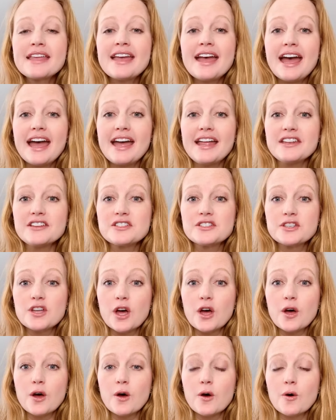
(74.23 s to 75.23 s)
And
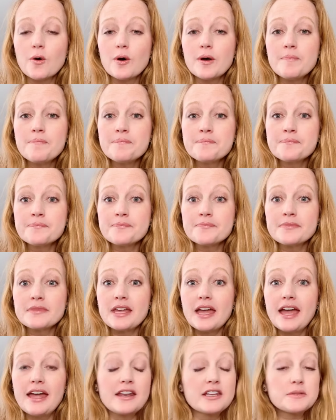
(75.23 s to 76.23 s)
so,
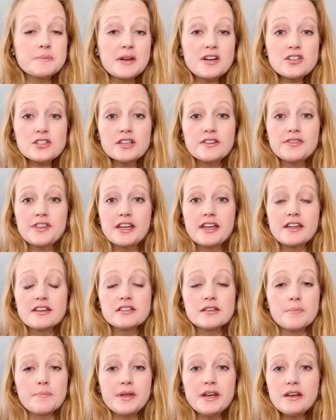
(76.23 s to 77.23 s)
and especially if they get
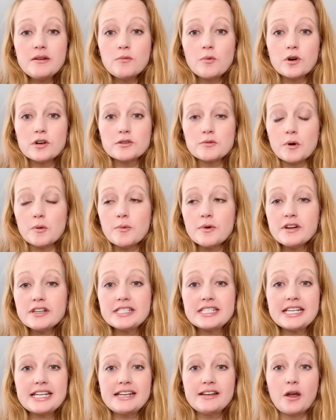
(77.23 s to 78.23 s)
into bidding wars where we're
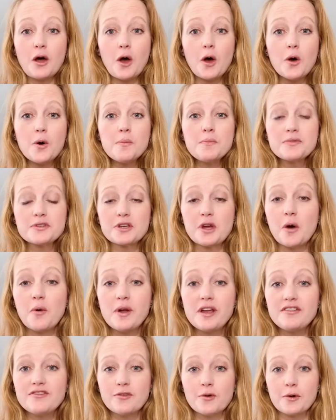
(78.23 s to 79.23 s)
seeing homes
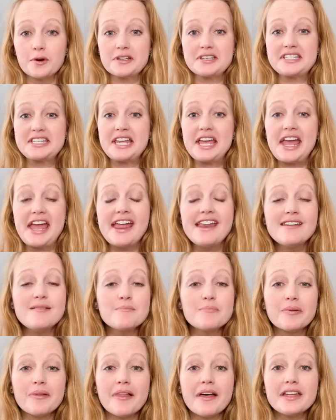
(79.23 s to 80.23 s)
going for
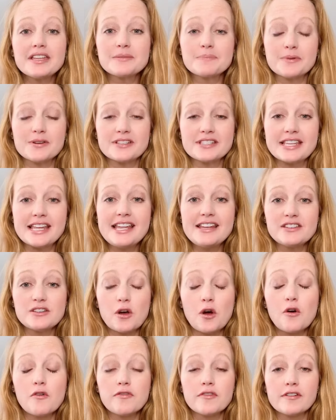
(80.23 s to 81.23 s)
10 plus percent
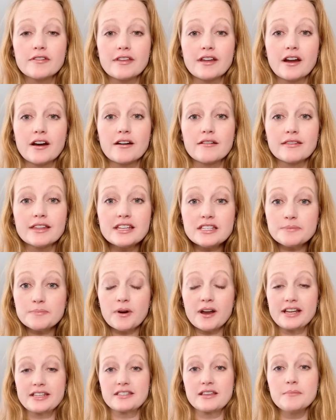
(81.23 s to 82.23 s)
over their list price,